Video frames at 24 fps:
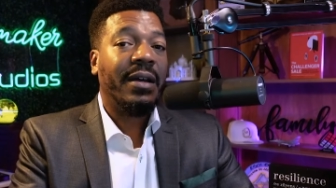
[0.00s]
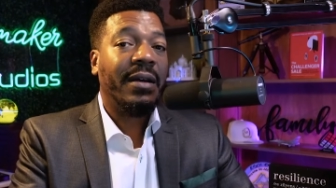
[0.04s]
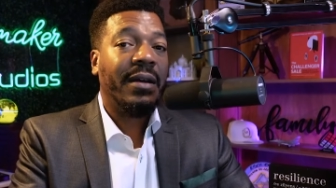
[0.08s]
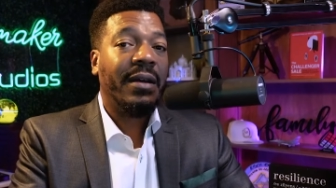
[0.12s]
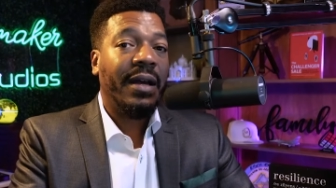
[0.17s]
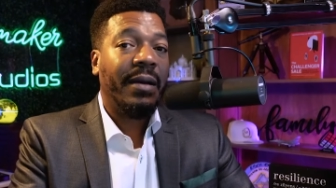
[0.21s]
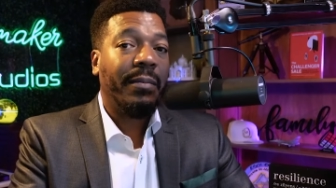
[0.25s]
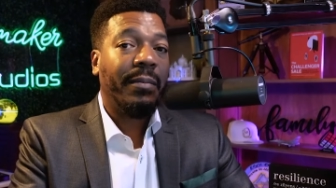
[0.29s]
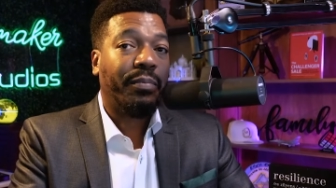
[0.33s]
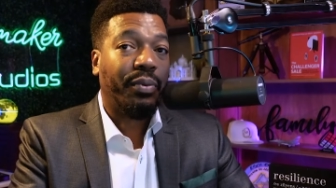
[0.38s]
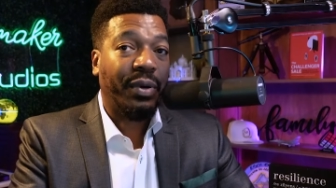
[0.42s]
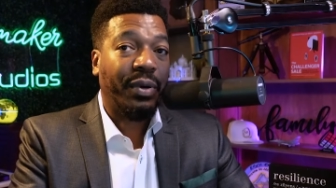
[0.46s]

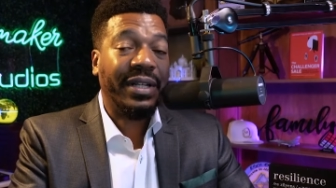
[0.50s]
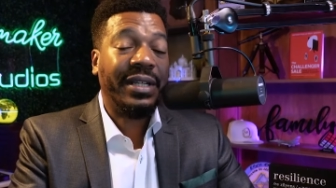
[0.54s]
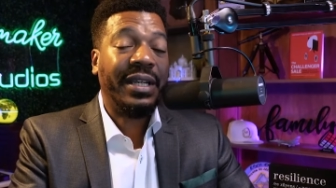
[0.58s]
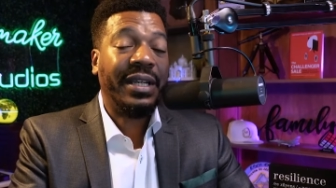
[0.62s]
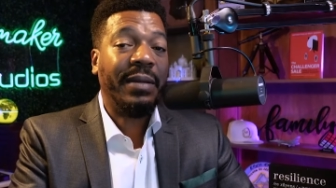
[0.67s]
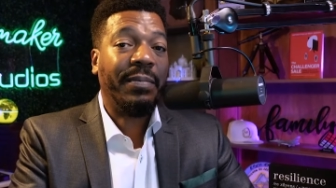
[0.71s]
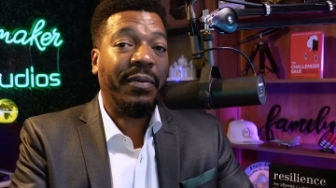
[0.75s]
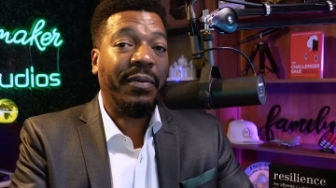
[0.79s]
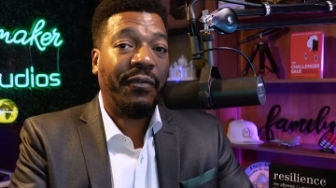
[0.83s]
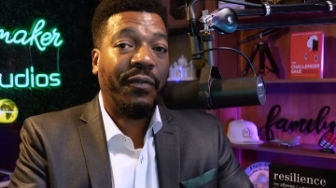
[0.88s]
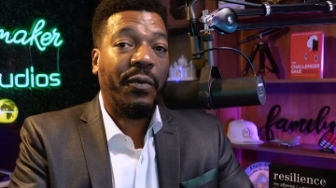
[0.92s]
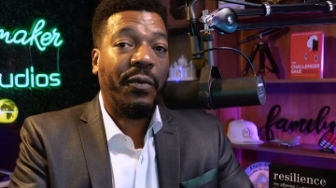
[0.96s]
Brittany,
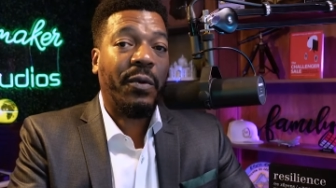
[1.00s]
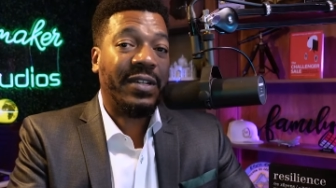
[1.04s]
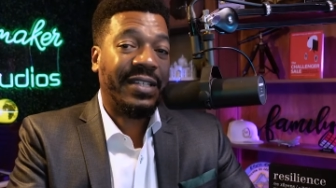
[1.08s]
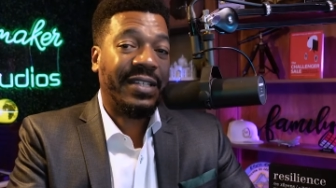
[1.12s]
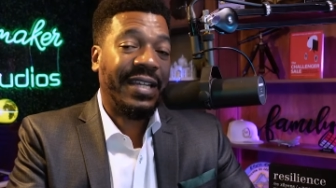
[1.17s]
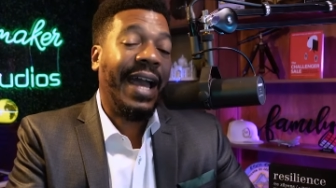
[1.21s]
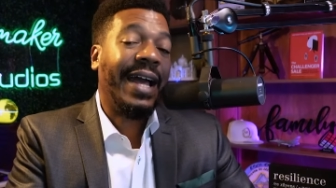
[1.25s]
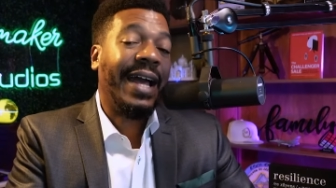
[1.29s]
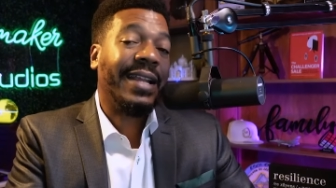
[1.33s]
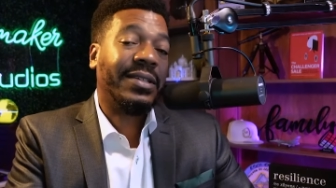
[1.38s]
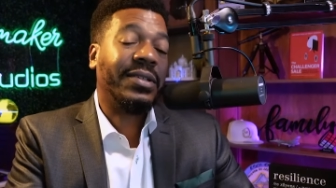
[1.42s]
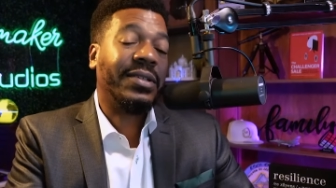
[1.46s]
before
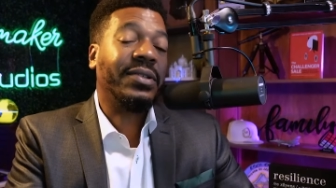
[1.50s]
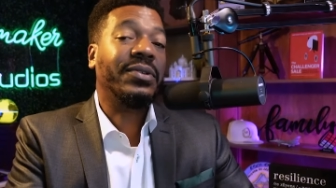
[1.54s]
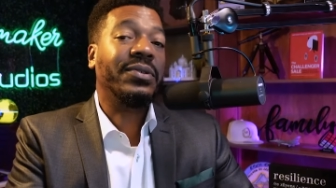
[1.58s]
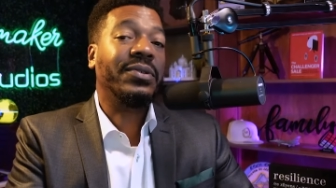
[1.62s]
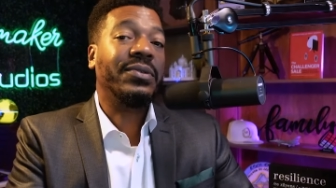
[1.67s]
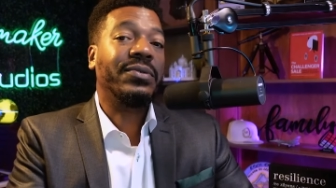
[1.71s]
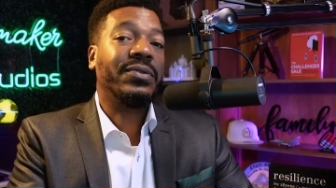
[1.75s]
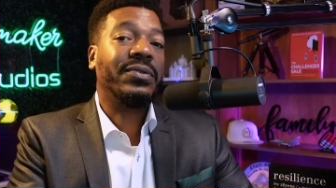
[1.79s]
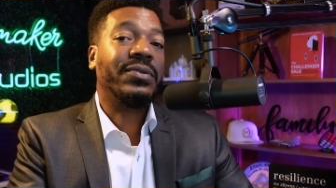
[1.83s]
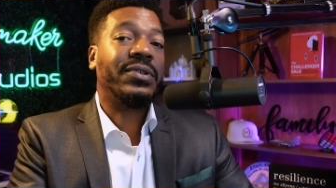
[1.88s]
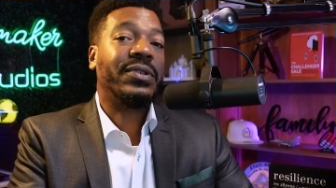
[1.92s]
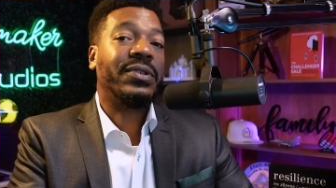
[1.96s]

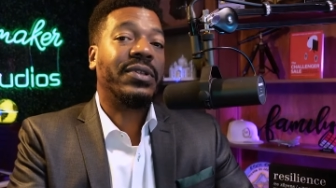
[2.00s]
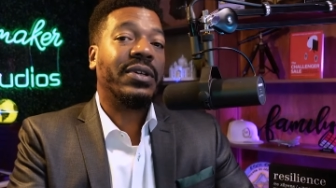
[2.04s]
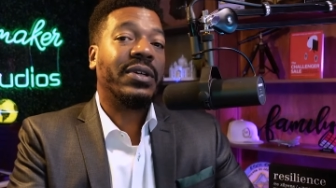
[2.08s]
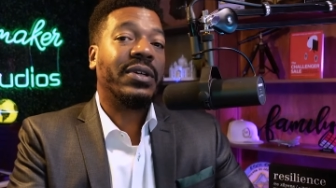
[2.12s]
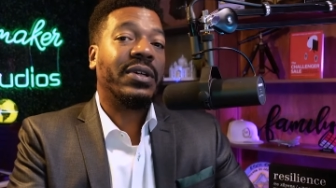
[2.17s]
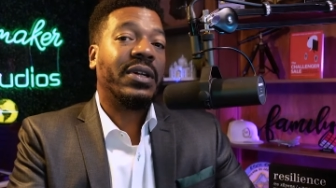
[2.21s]
tattoos,